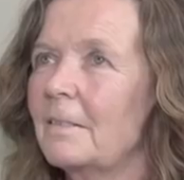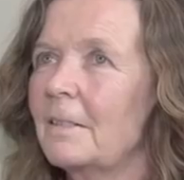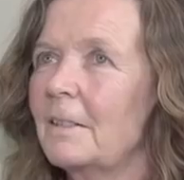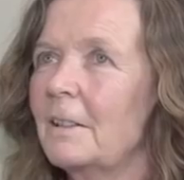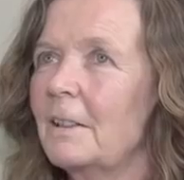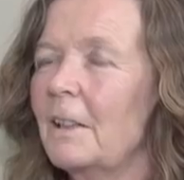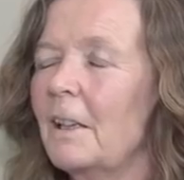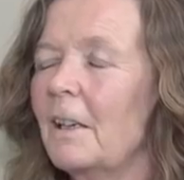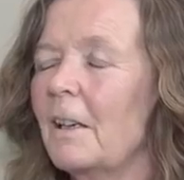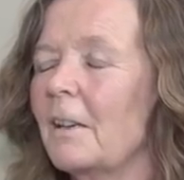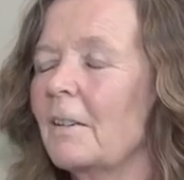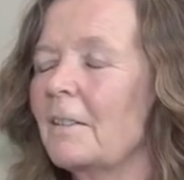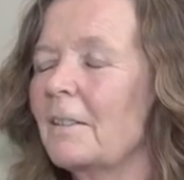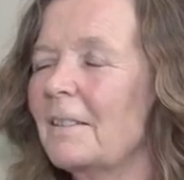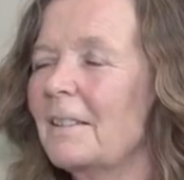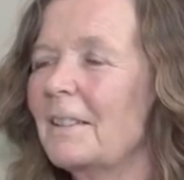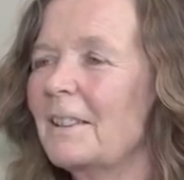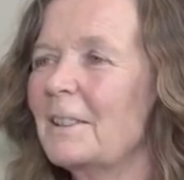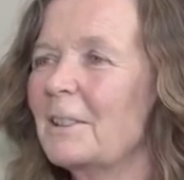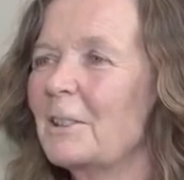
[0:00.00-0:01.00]
Yeah,
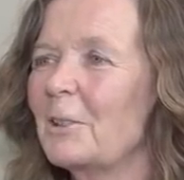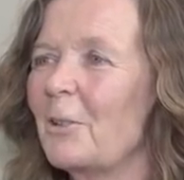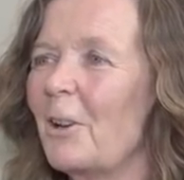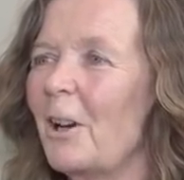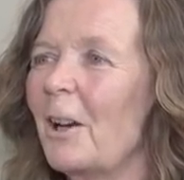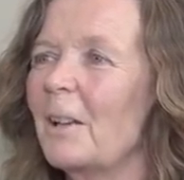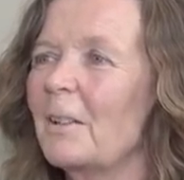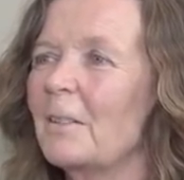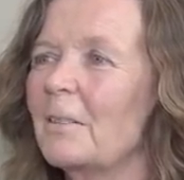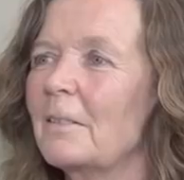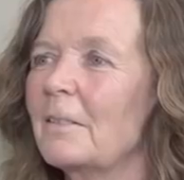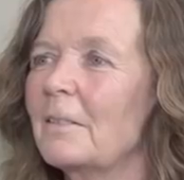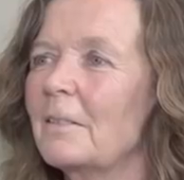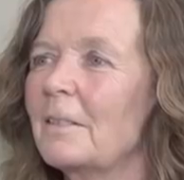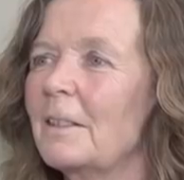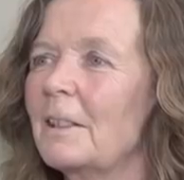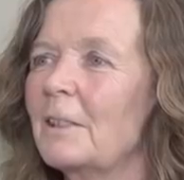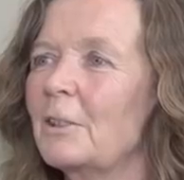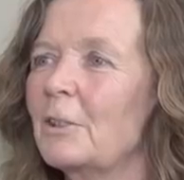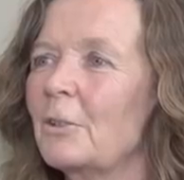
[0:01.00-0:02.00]
it's great.
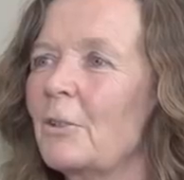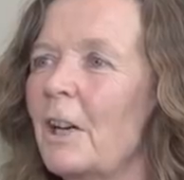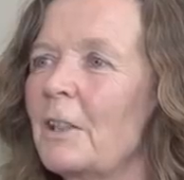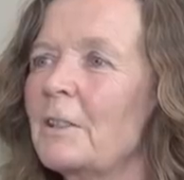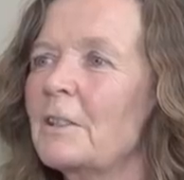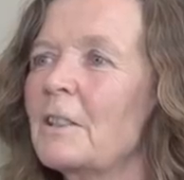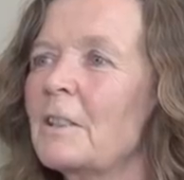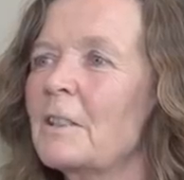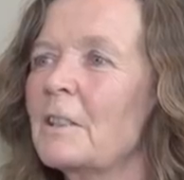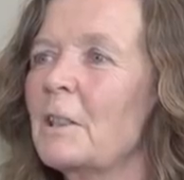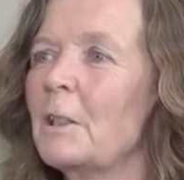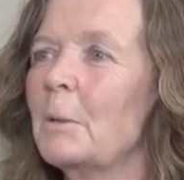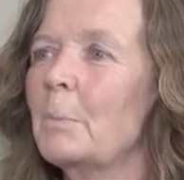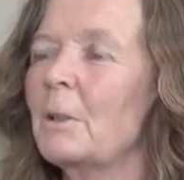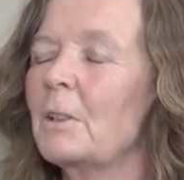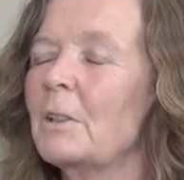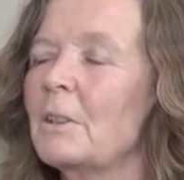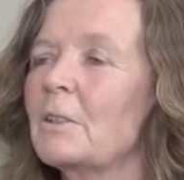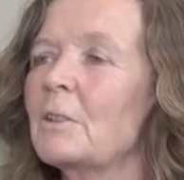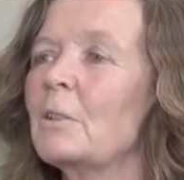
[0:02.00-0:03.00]
It's great to see,
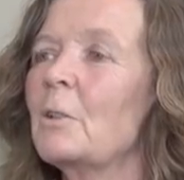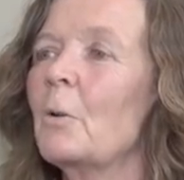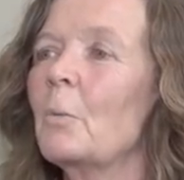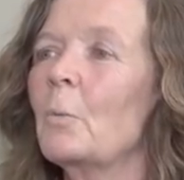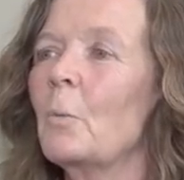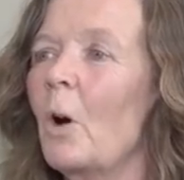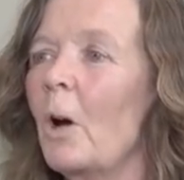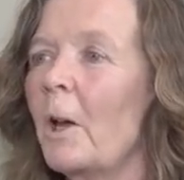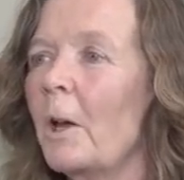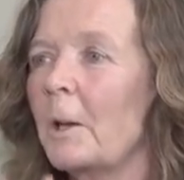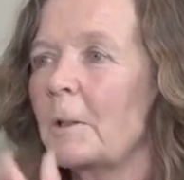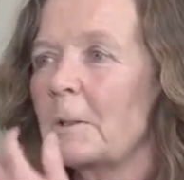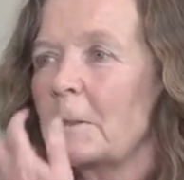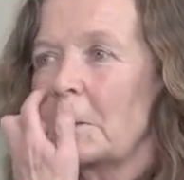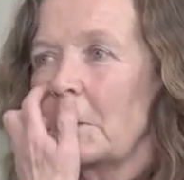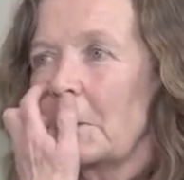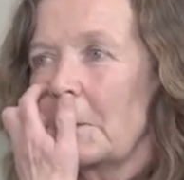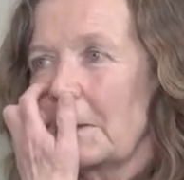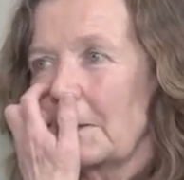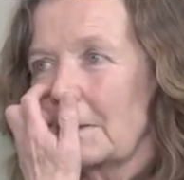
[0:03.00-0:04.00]
but it's not why I
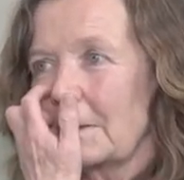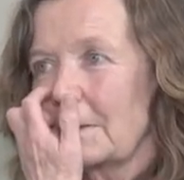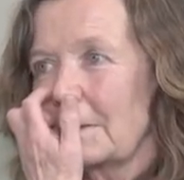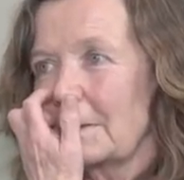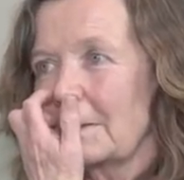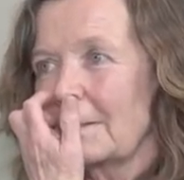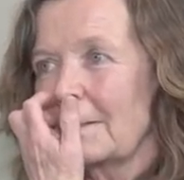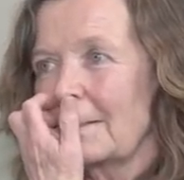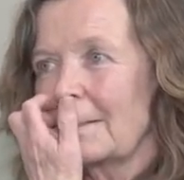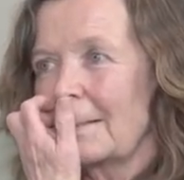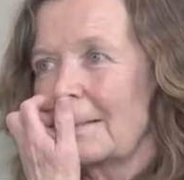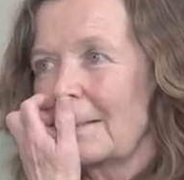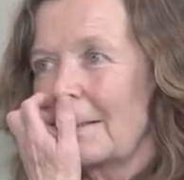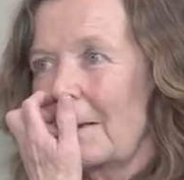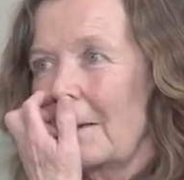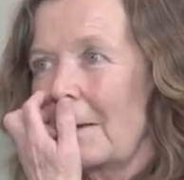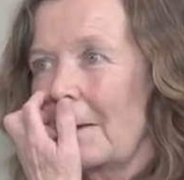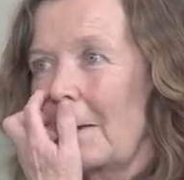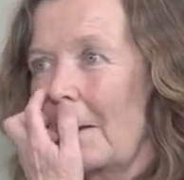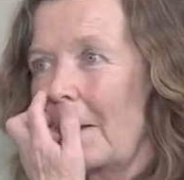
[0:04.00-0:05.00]
do this.
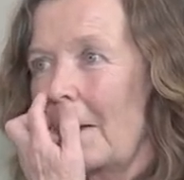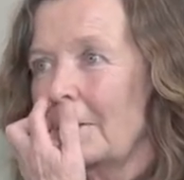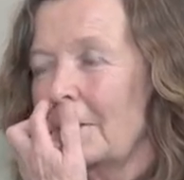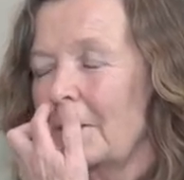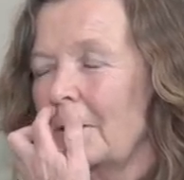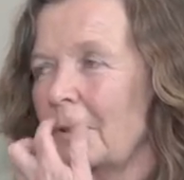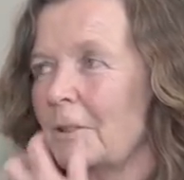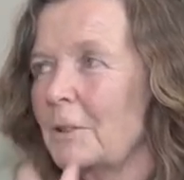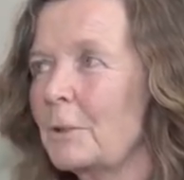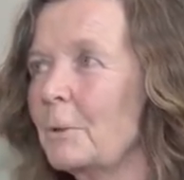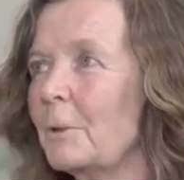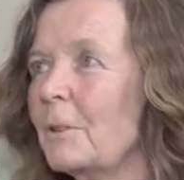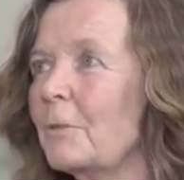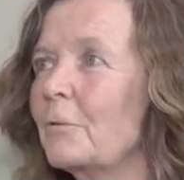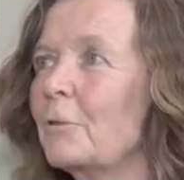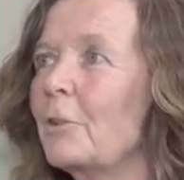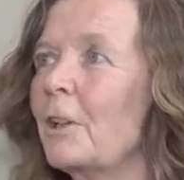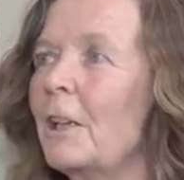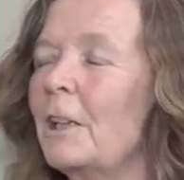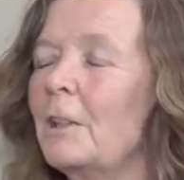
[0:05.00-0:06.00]
I don't do it
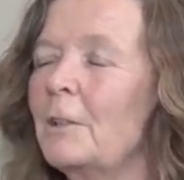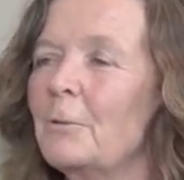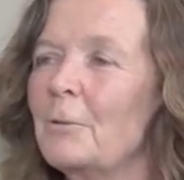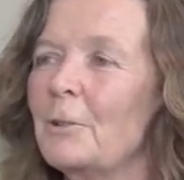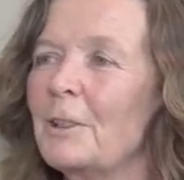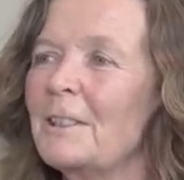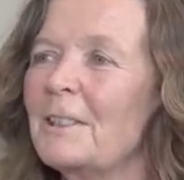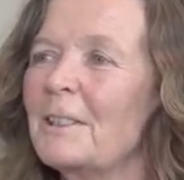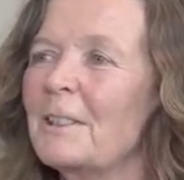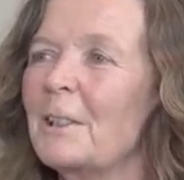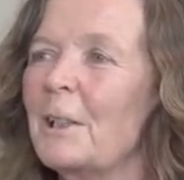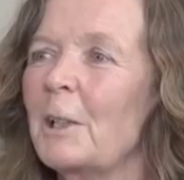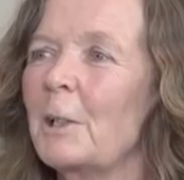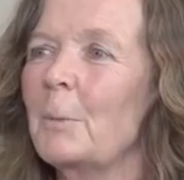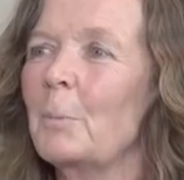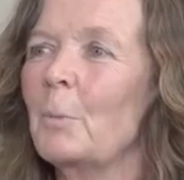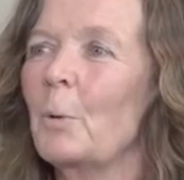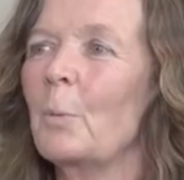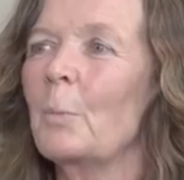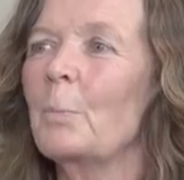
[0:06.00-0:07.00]
for any reason
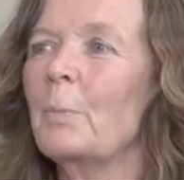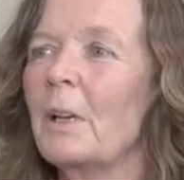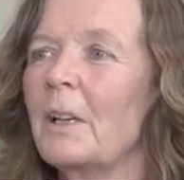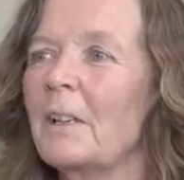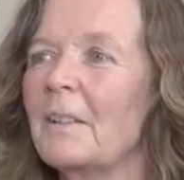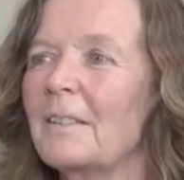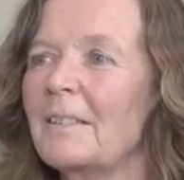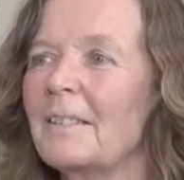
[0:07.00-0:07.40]
anymore, but...